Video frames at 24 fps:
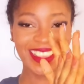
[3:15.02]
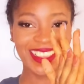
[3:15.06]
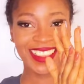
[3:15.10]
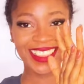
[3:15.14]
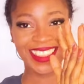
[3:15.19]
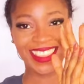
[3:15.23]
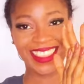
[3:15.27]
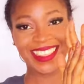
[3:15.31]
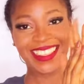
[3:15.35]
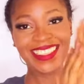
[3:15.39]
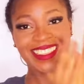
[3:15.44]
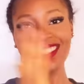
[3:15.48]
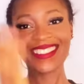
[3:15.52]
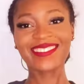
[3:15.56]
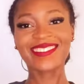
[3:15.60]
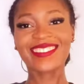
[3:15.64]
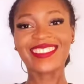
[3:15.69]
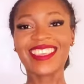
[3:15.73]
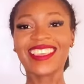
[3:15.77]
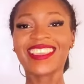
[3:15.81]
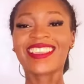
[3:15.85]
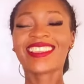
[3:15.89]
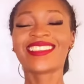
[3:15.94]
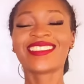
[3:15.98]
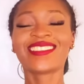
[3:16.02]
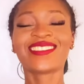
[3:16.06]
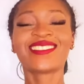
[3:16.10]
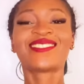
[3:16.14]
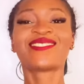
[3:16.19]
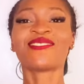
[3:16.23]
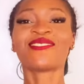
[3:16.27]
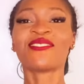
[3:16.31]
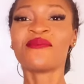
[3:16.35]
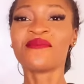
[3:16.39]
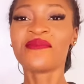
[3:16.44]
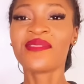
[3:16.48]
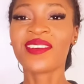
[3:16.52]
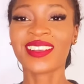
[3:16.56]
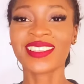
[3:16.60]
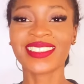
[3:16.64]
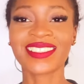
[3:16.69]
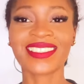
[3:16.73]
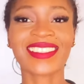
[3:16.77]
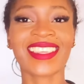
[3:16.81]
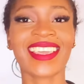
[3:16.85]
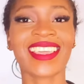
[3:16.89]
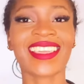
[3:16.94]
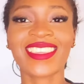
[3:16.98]
Thank you so much.
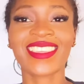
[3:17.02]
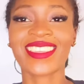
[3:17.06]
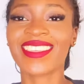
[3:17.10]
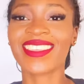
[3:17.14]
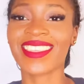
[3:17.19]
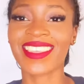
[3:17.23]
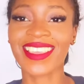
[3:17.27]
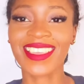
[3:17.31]
Thank you.